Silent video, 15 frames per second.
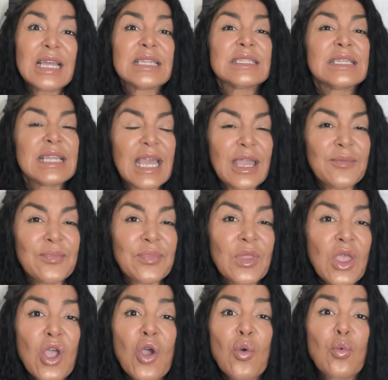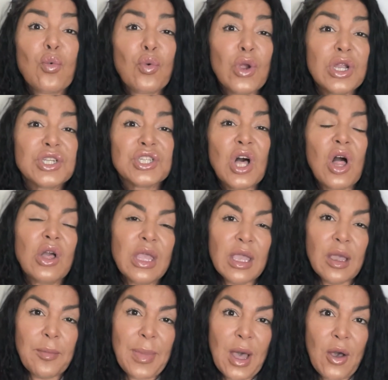Today, we're
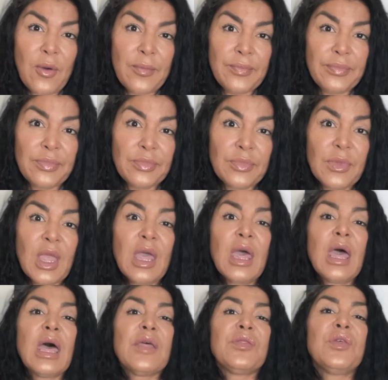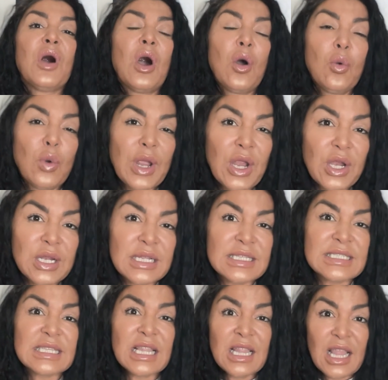talking about the
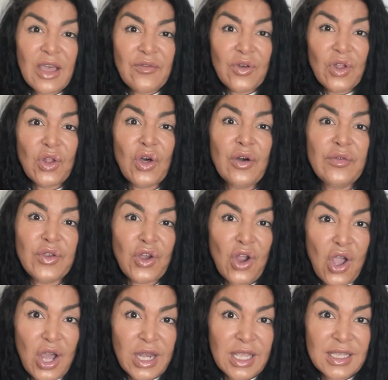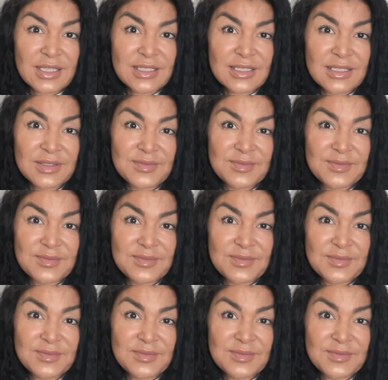awareness level of your audience